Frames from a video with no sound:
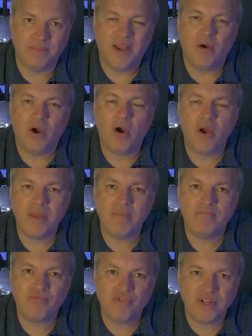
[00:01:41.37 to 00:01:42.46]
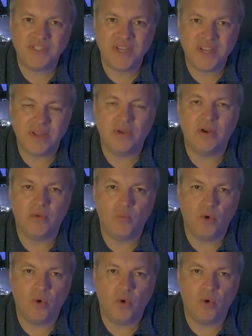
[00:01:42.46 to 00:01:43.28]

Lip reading: Now, I'm pretty good at